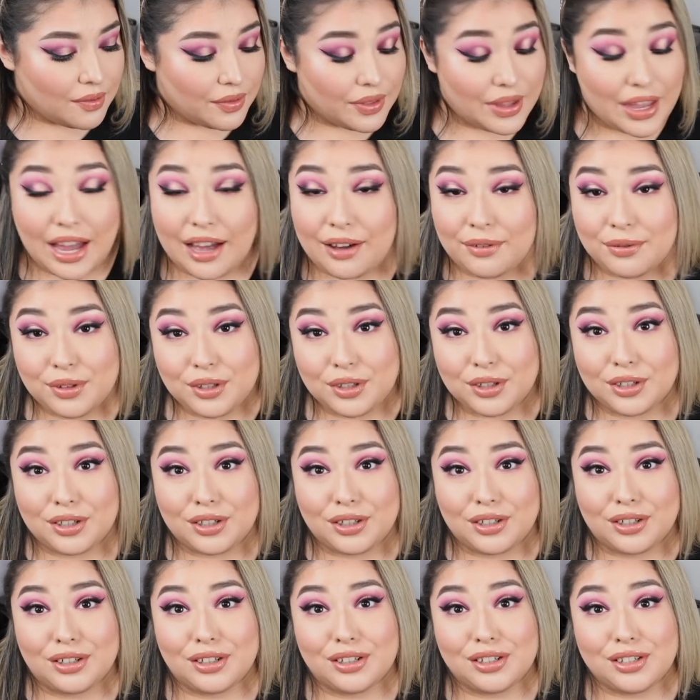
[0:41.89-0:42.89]

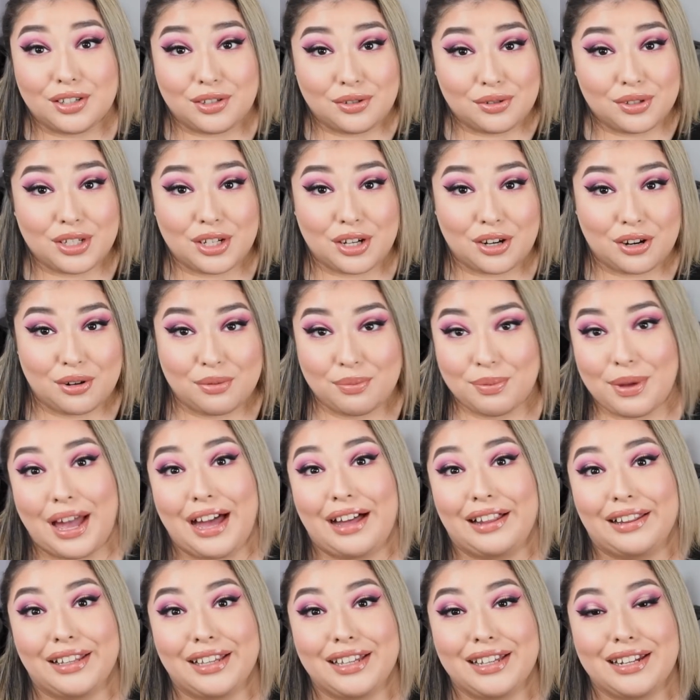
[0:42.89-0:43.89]
after using her
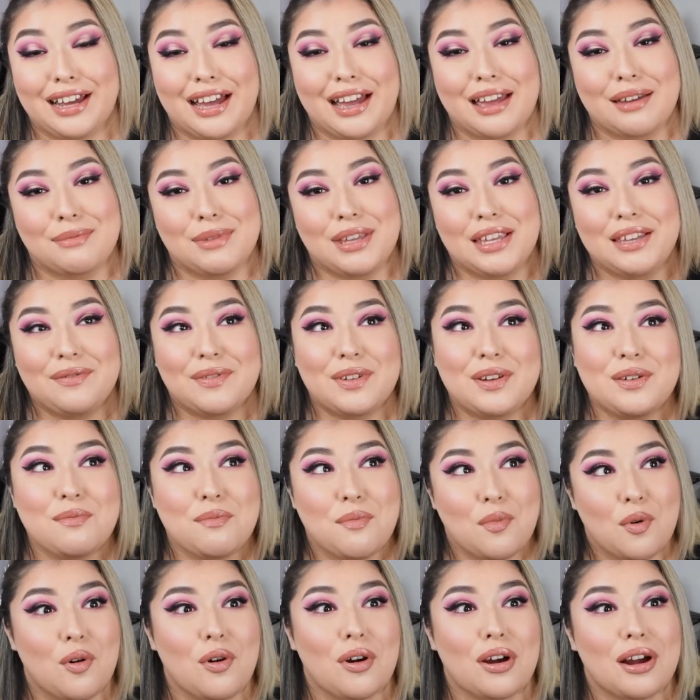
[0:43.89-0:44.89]
palette, I'm even
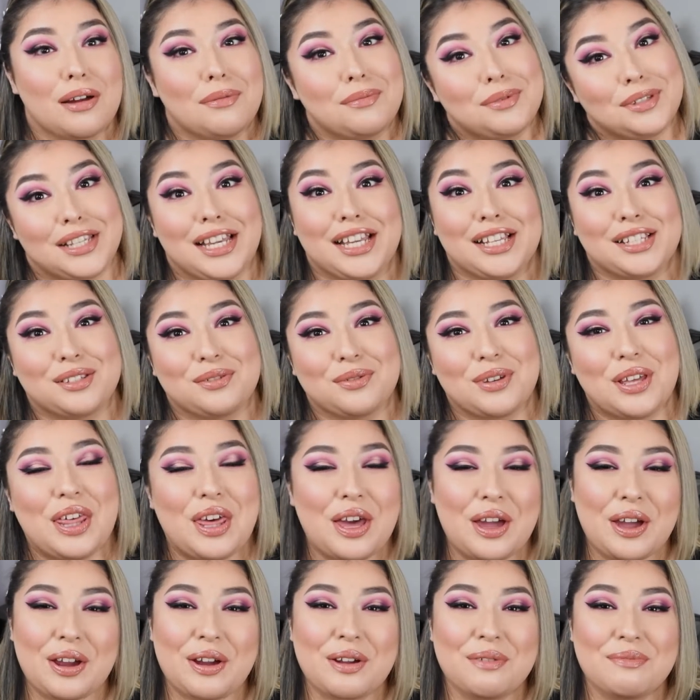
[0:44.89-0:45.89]
more obsessed with
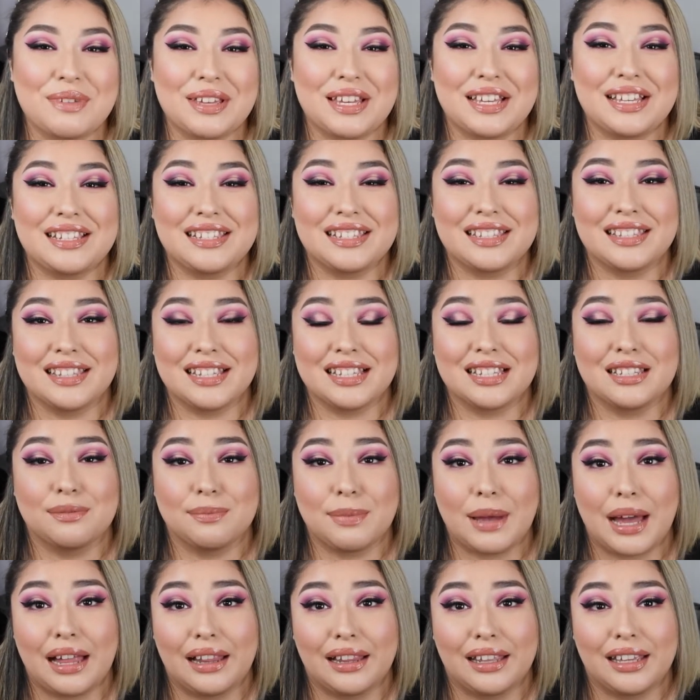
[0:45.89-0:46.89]
her because this
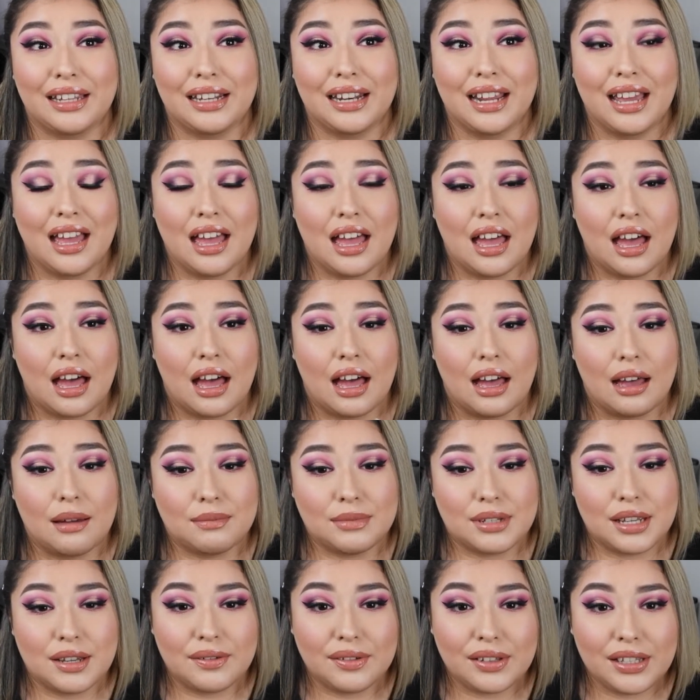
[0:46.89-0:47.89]
palette
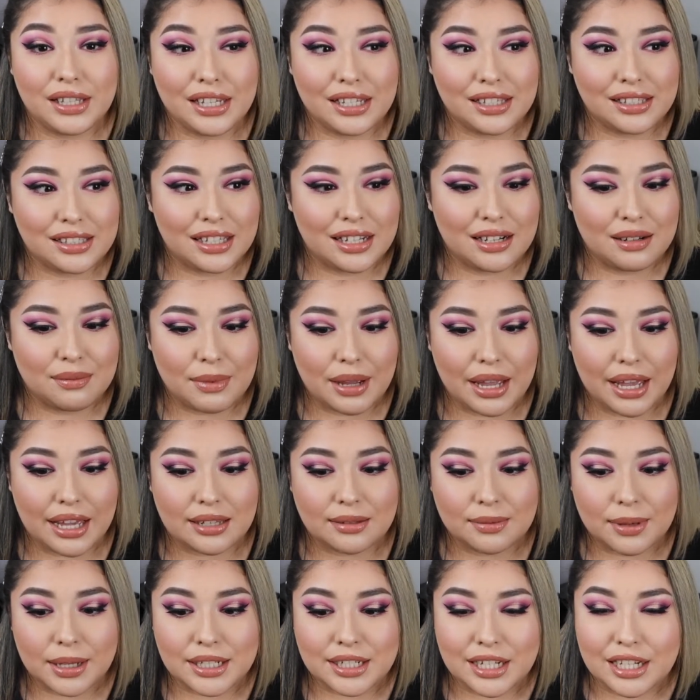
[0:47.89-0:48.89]
definitely exceeded my
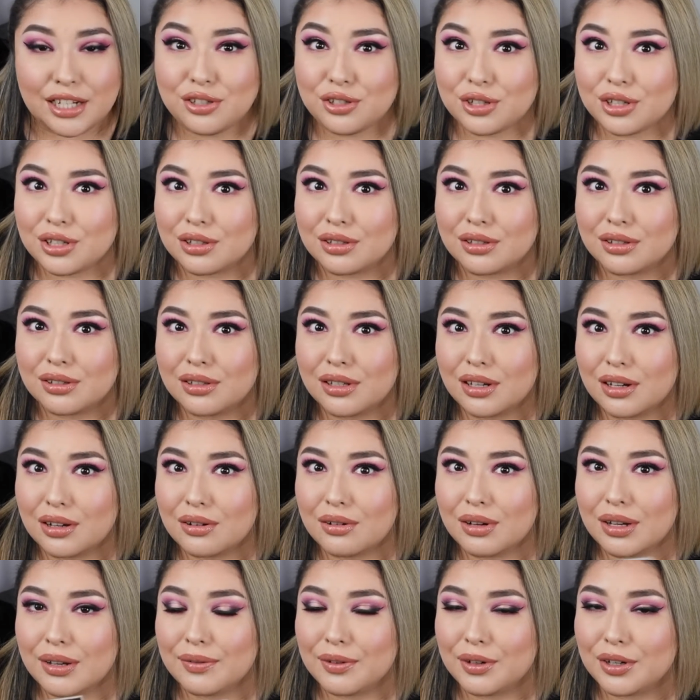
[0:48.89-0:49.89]
expectations.
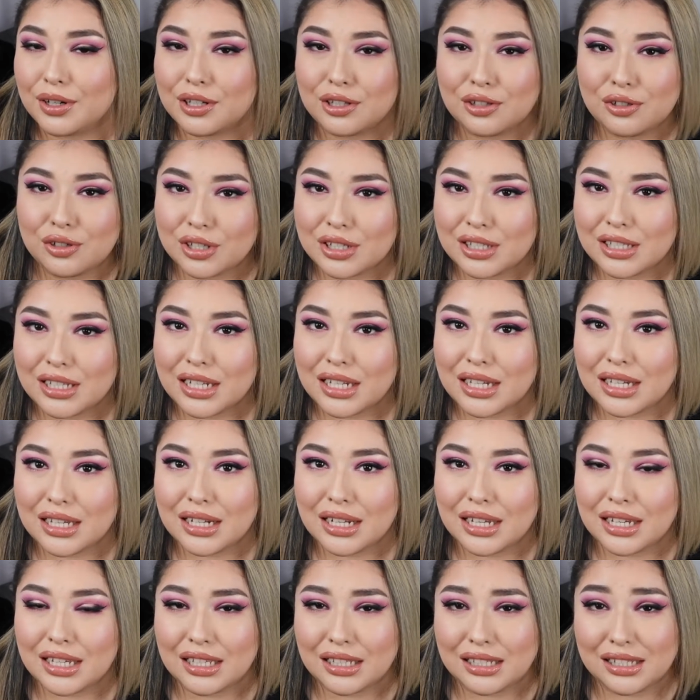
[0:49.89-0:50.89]
So if you're interested
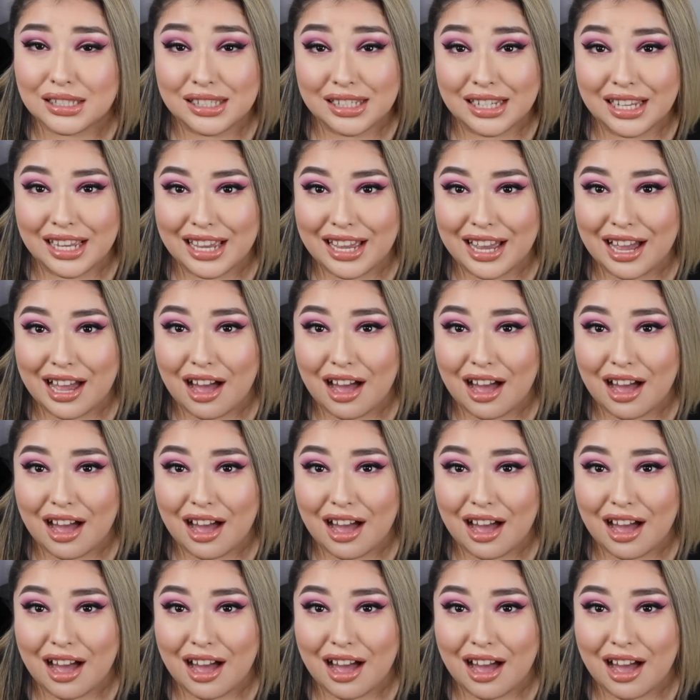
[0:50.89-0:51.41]
in seeing